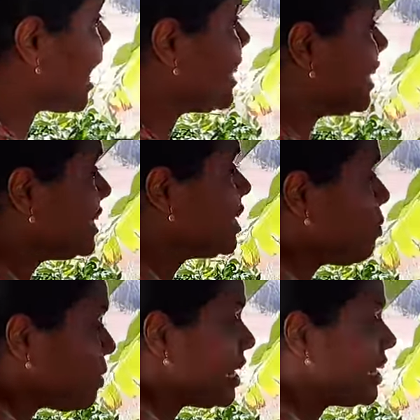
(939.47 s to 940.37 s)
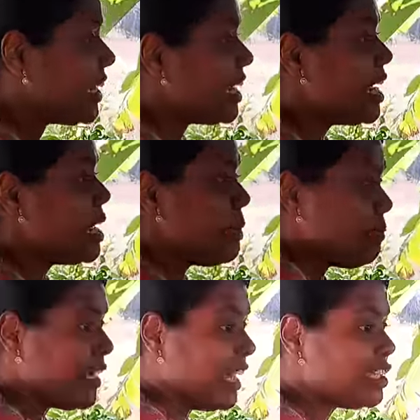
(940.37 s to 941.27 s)
And this ability
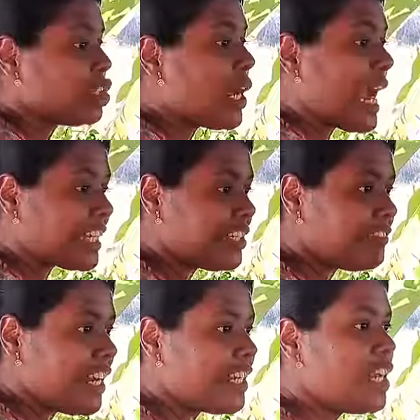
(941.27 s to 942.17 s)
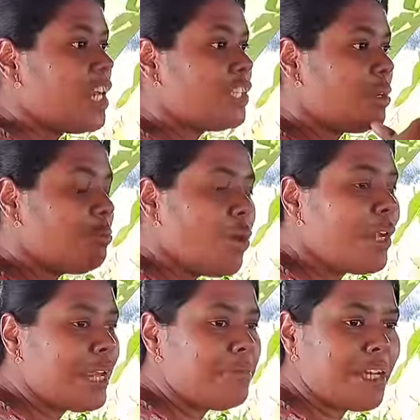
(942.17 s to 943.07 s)
begins to activate the more
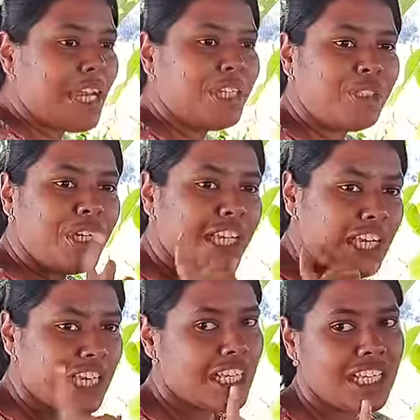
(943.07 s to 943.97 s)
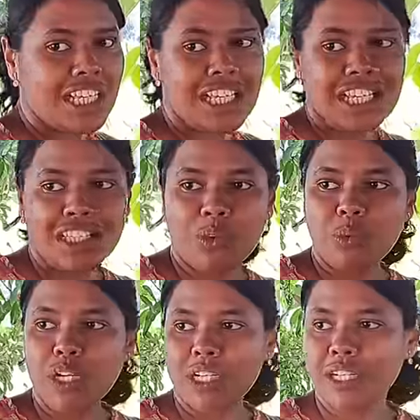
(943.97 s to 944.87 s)
I begin to hear the
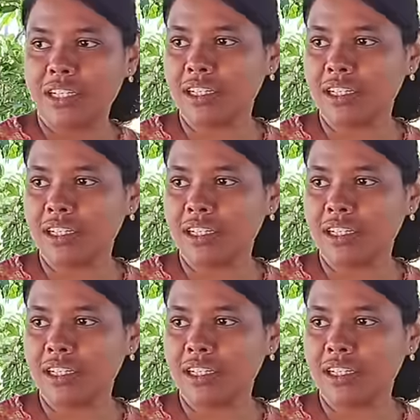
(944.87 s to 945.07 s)
word.